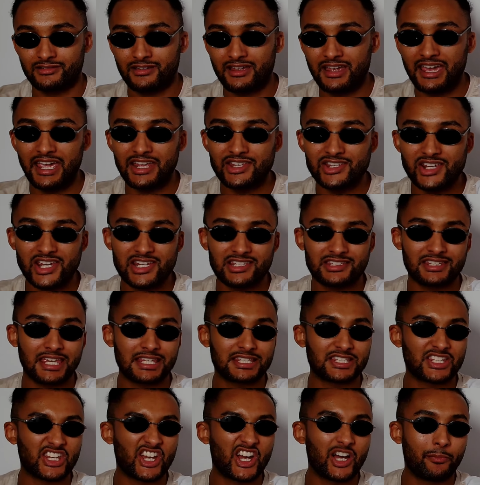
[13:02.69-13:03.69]
AJ
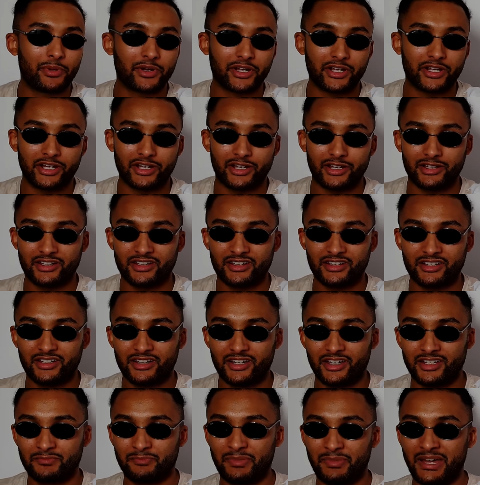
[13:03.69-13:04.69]
says uppercut.
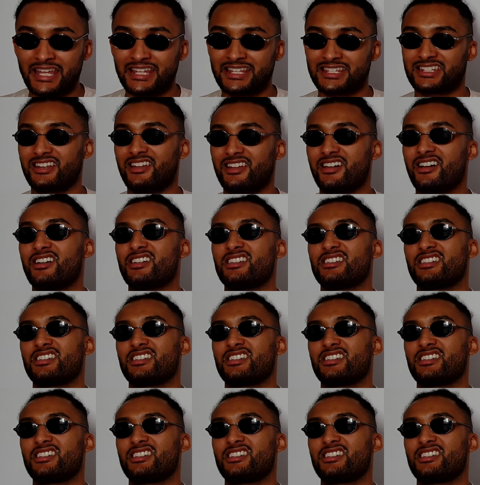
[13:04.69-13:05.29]
And Ben's like,